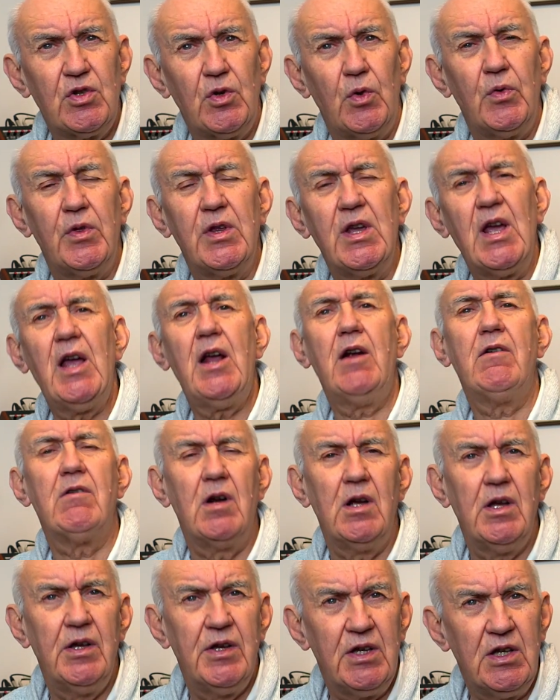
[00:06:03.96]
or the
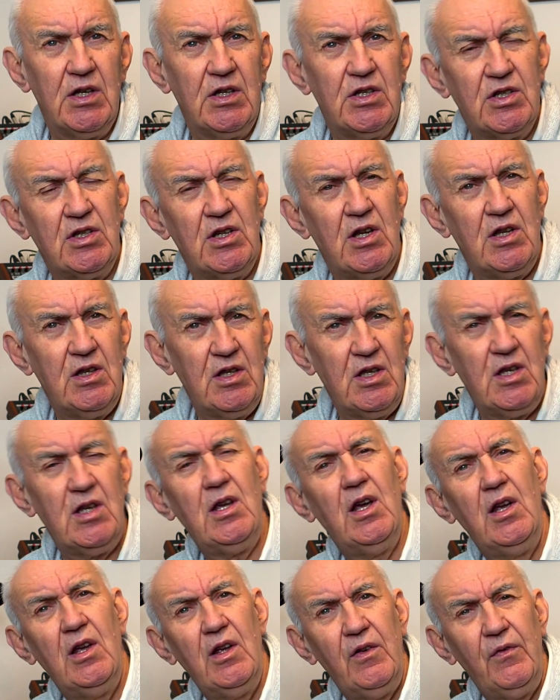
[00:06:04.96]
error is in the
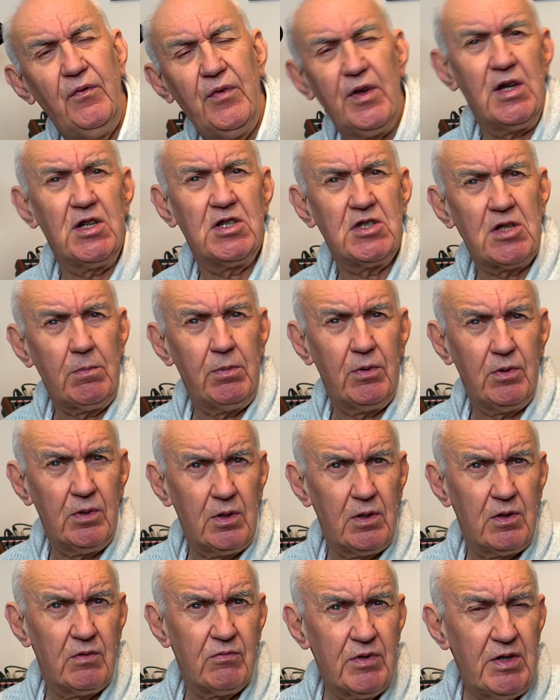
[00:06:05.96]

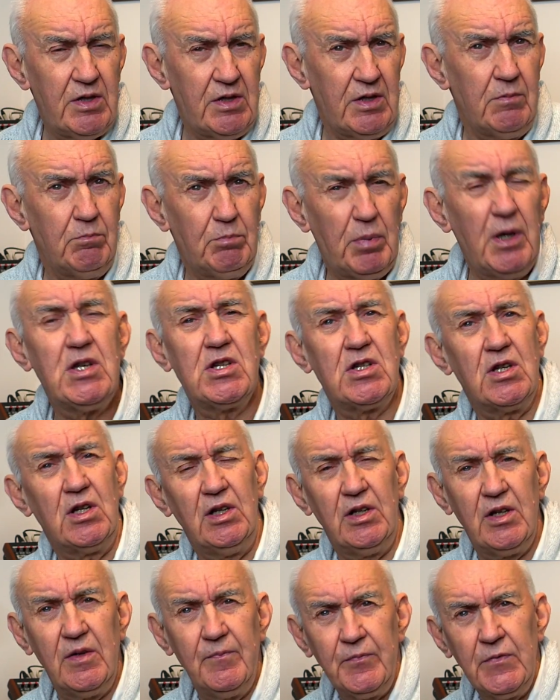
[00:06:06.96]
VSWR reading.
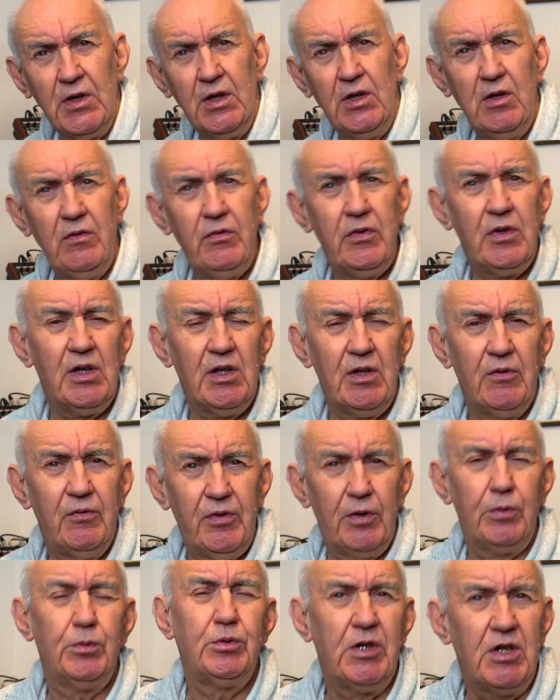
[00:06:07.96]
Basically, if you get a
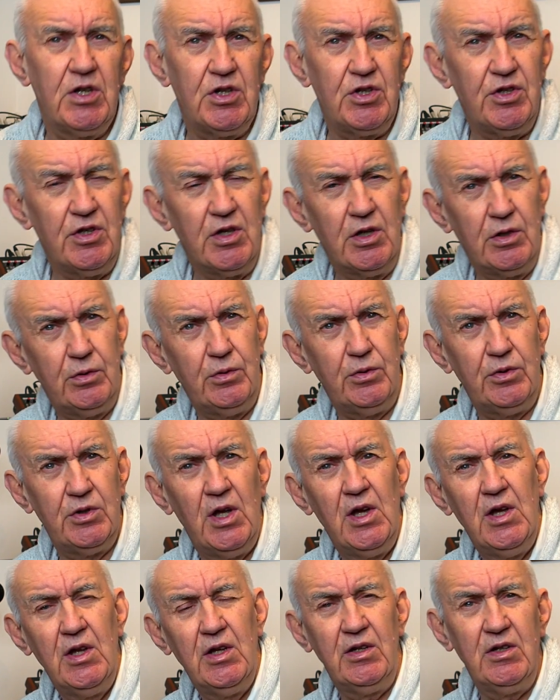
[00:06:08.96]
voltage node
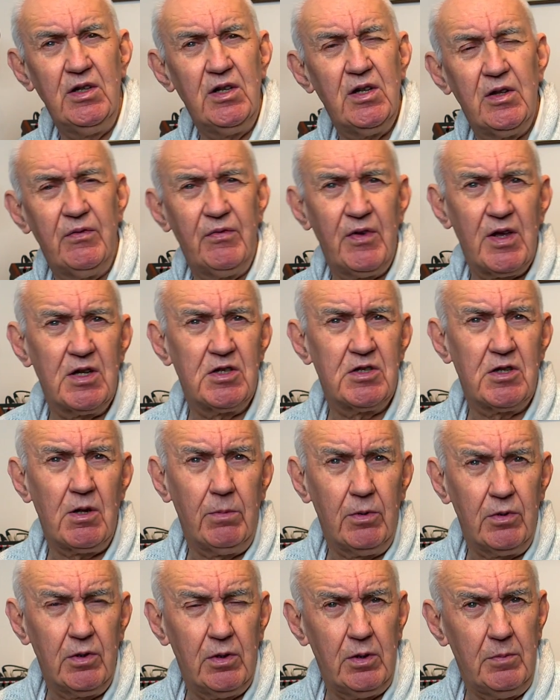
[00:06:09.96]
near the
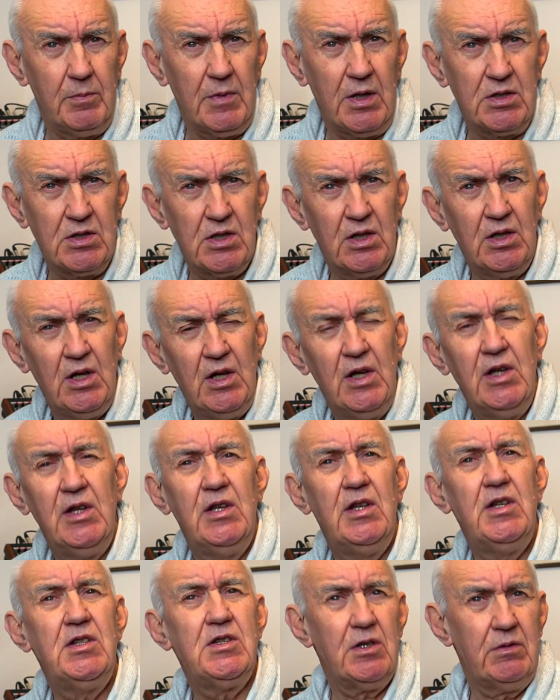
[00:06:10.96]
VSWR meter,
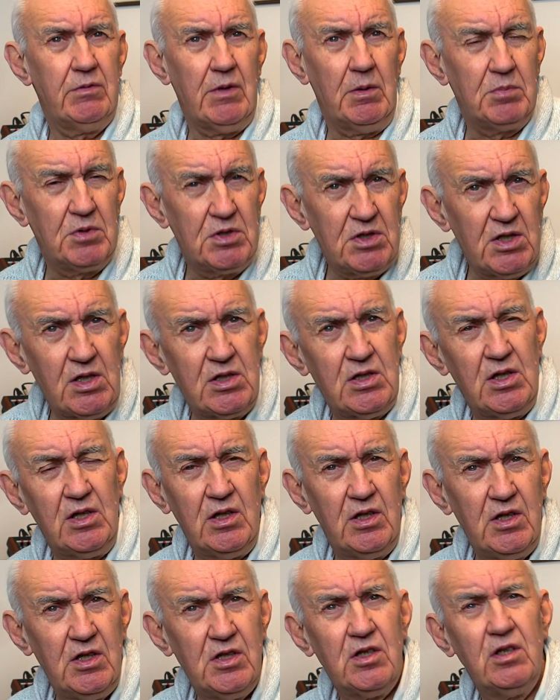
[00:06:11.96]
it's going to upset it
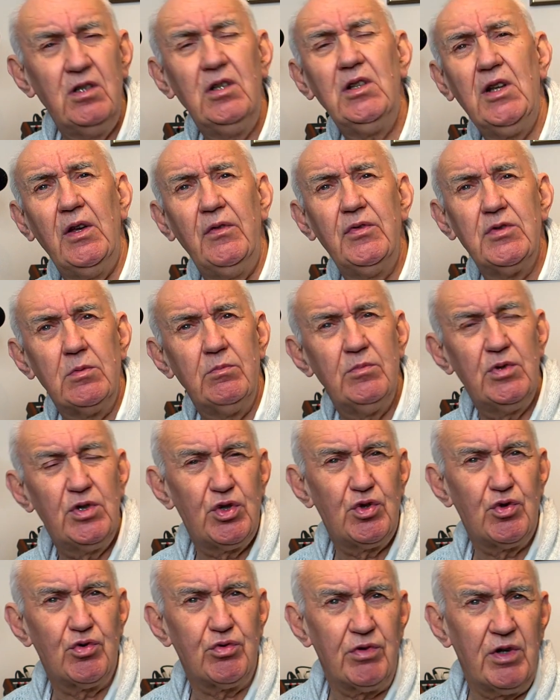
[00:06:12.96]
and it's going to give some
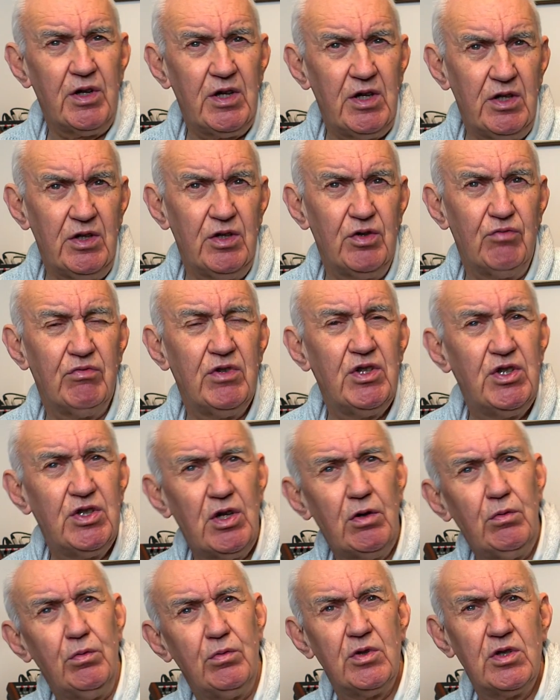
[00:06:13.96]
strange
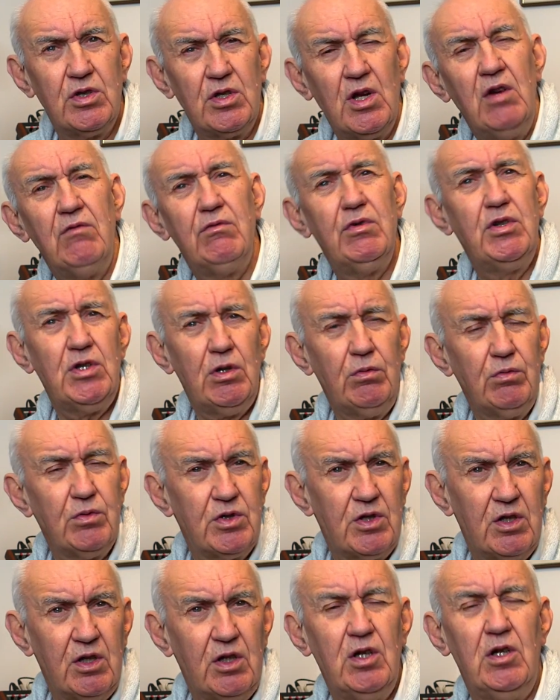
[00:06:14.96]
results
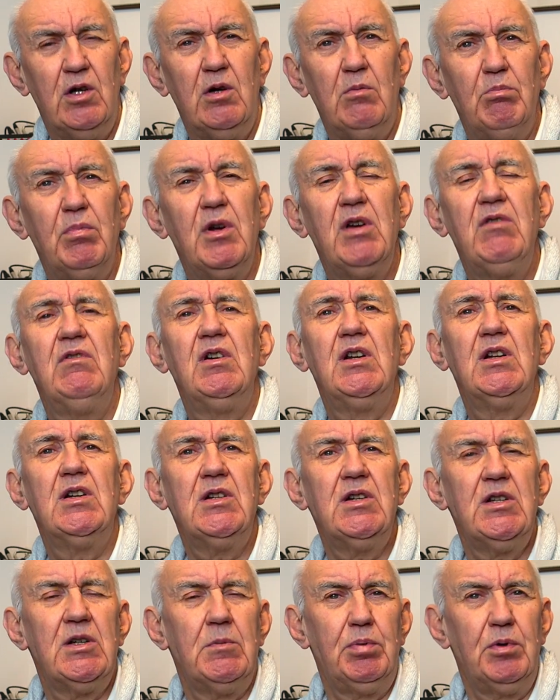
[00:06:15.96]
that can't be
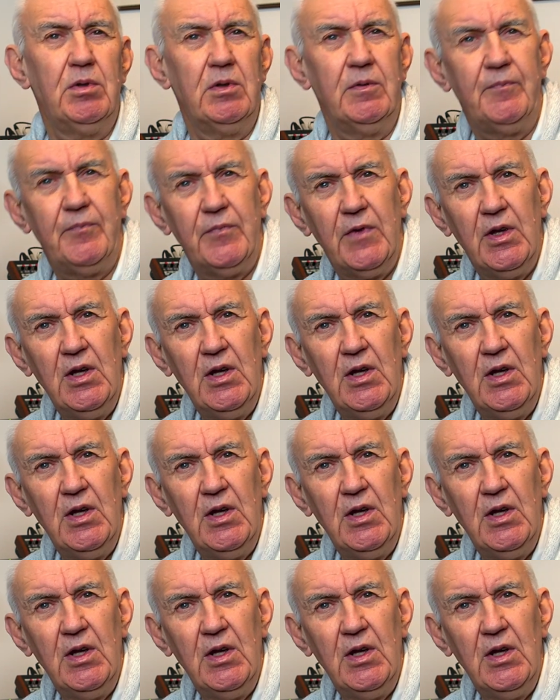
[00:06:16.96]
relied upon.